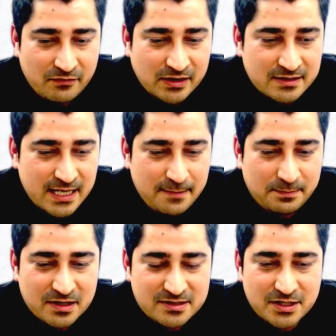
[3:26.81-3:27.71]
the same
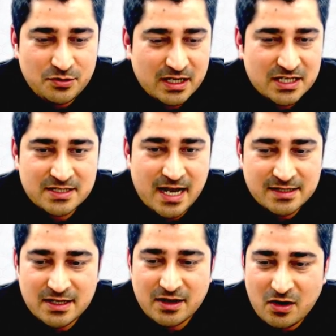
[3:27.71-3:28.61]
person, you can start
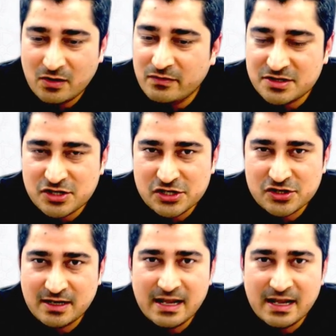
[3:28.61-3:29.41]
a conversation